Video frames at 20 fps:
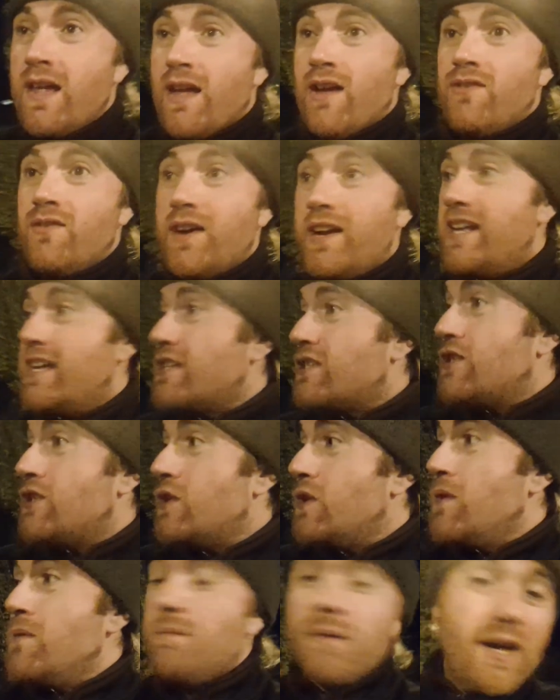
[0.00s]
ready to
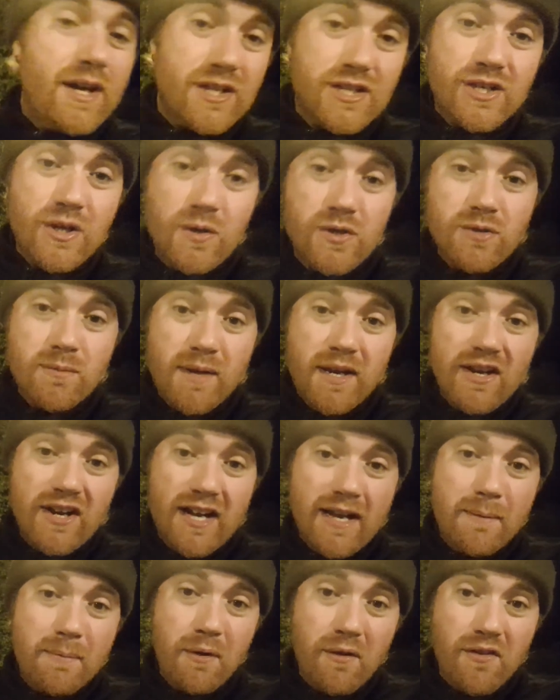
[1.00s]
do my social media
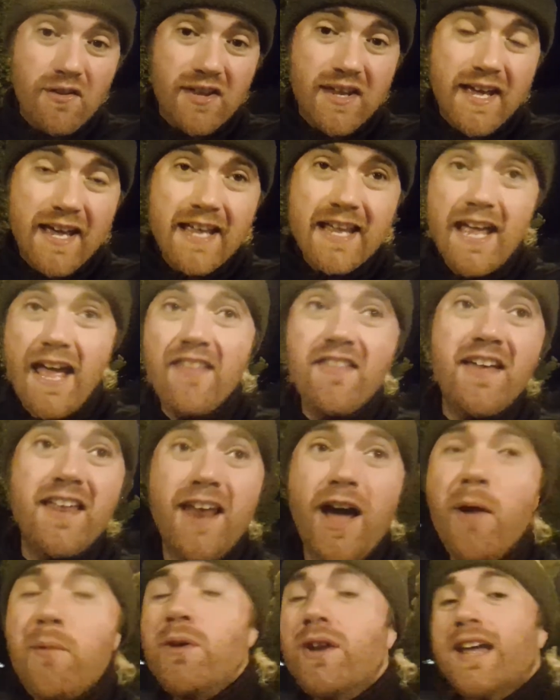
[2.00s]
clip of the day. And then
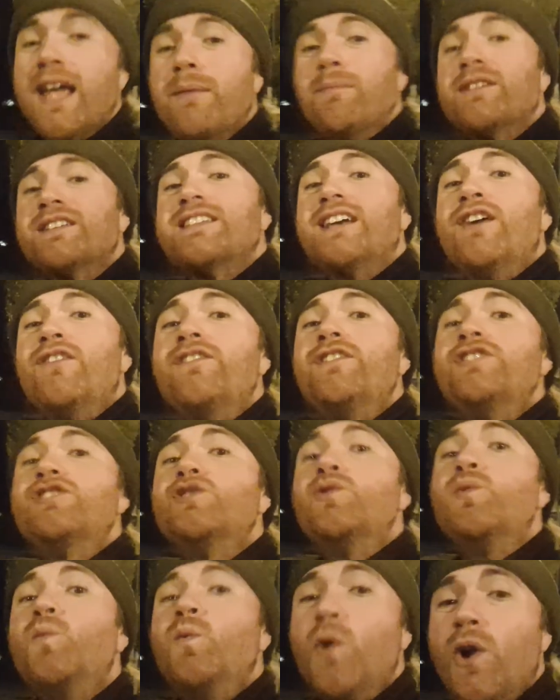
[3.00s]
I'm gonna get myself
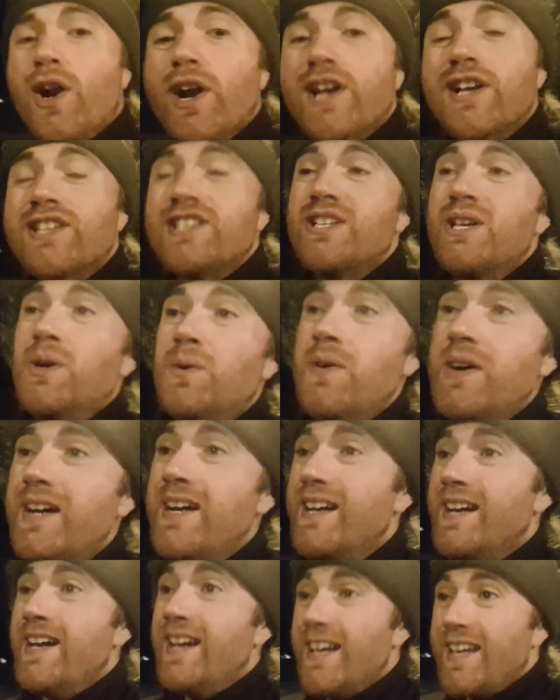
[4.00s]
into work. So
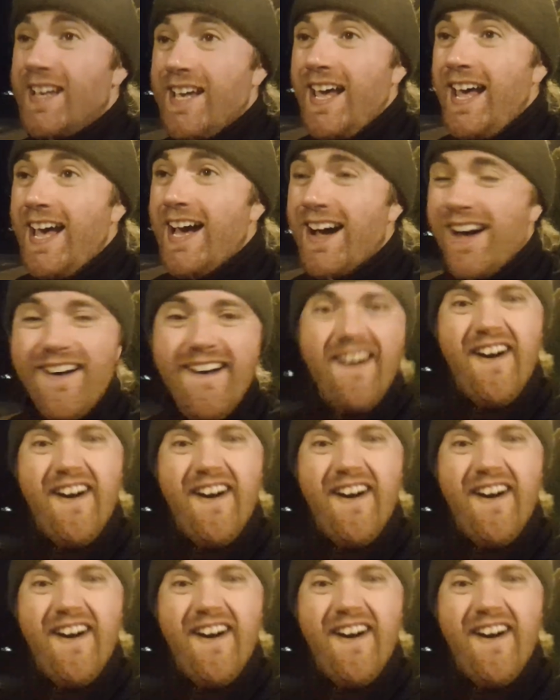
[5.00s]
yeah.